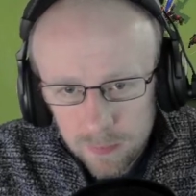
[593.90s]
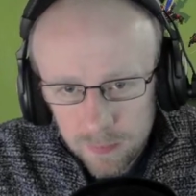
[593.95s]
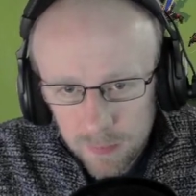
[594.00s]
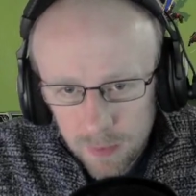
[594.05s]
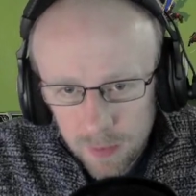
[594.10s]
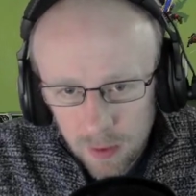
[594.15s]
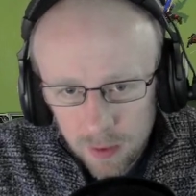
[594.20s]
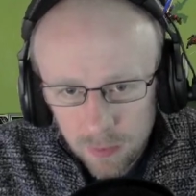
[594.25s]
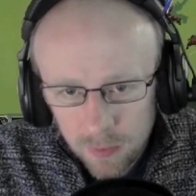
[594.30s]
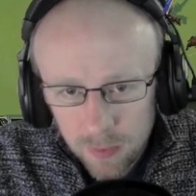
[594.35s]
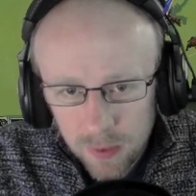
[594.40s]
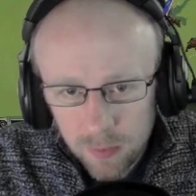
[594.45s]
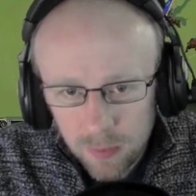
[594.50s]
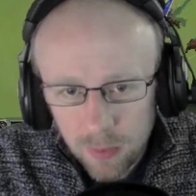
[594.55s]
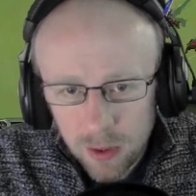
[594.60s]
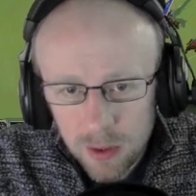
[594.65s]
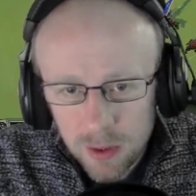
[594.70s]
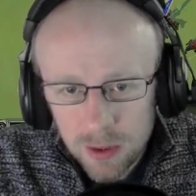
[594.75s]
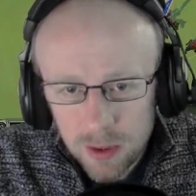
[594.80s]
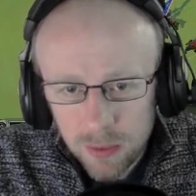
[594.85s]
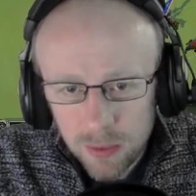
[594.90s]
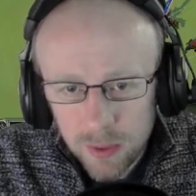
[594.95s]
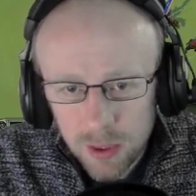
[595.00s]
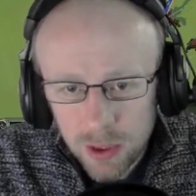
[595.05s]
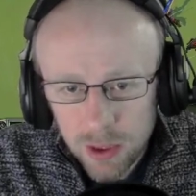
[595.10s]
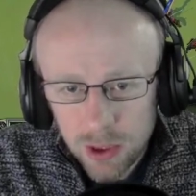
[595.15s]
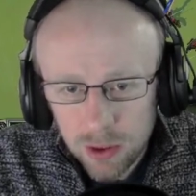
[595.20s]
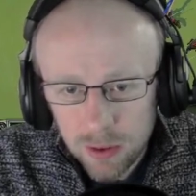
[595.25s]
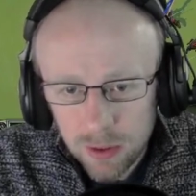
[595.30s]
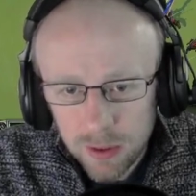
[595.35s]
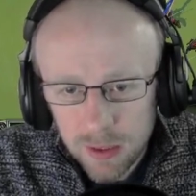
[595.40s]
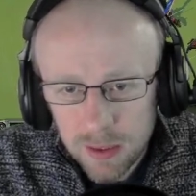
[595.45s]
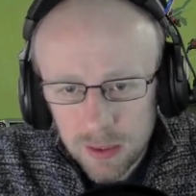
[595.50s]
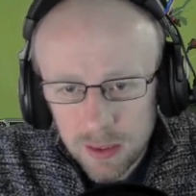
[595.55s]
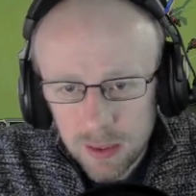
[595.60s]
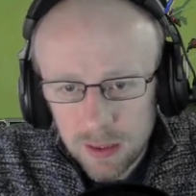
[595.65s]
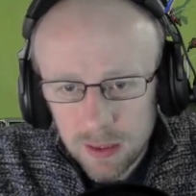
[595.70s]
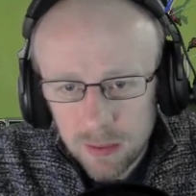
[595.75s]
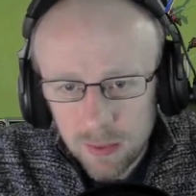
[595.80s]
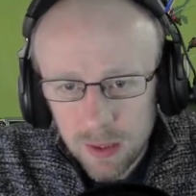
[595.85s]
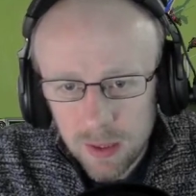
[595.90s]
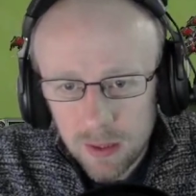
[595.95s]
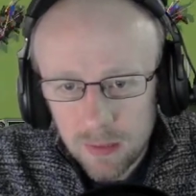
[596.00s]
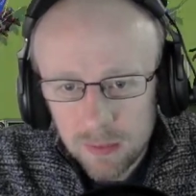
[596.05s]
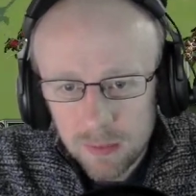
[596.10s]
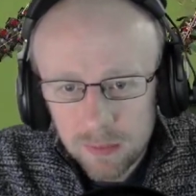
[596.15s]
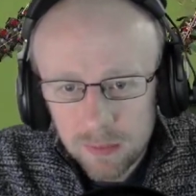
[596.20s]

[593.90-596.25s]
And if we want to, we can chuck these in as well.